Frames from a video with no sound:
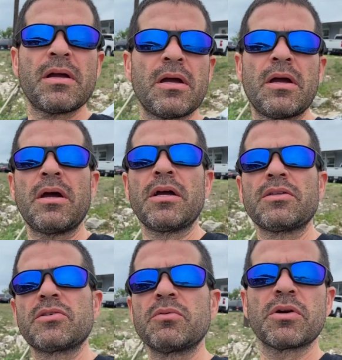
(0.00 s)
Alright,
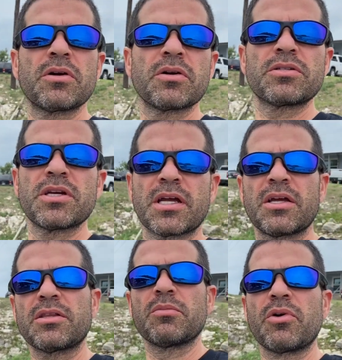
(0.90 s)
so we're gonna go check
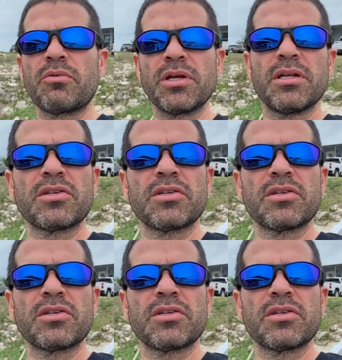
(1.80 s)
out the marina